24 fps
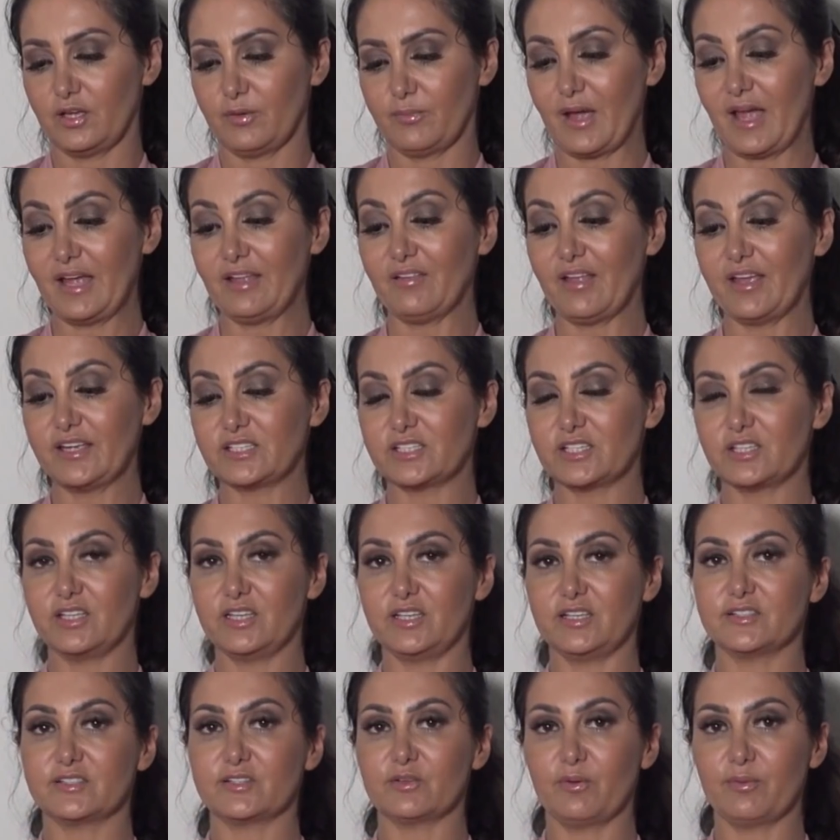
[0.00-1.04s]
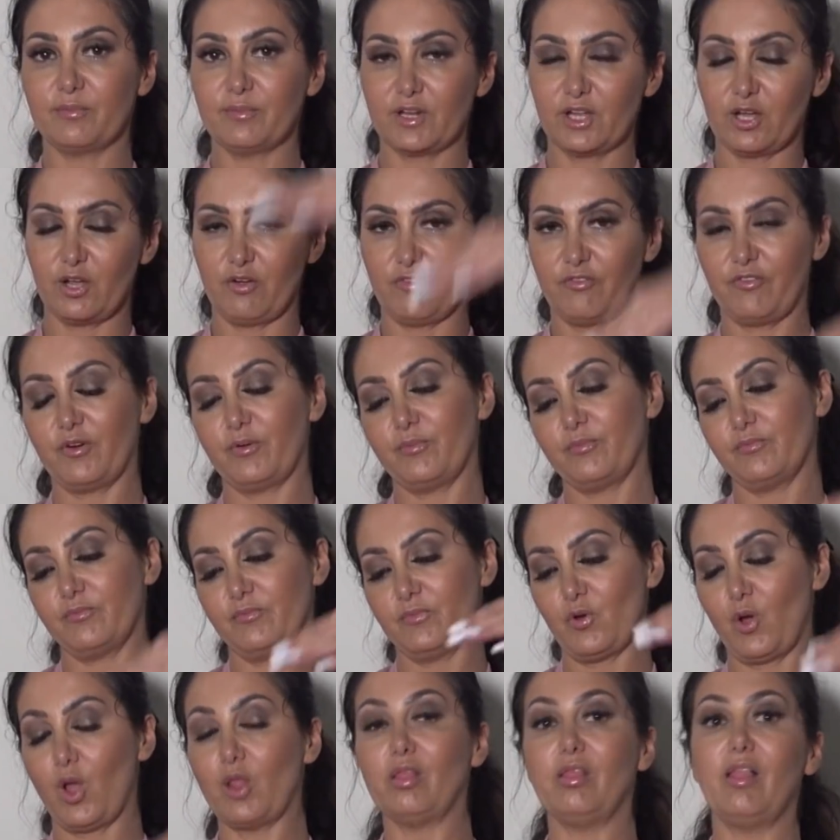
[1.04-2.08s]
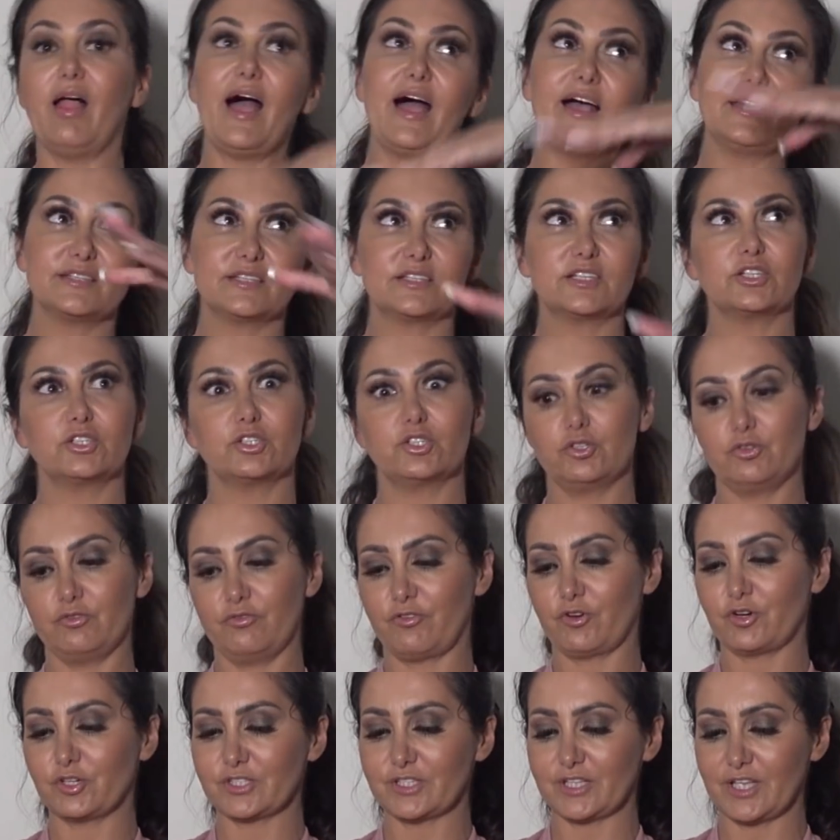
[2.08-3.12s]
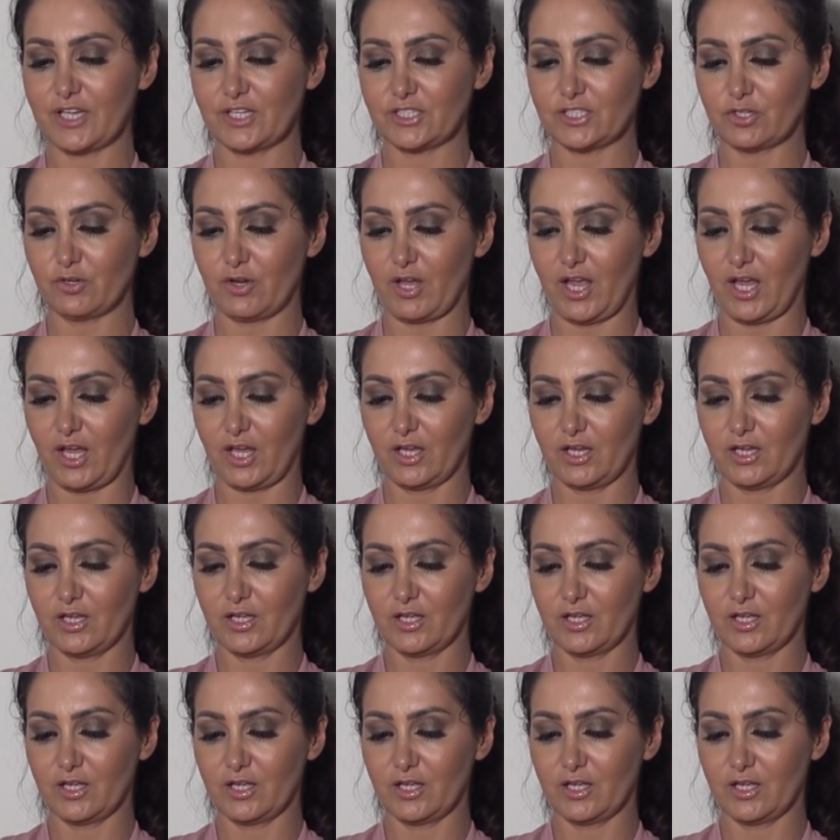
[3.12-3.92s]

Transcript: I liked these, so I'm gonna go from last to first liked. Okay.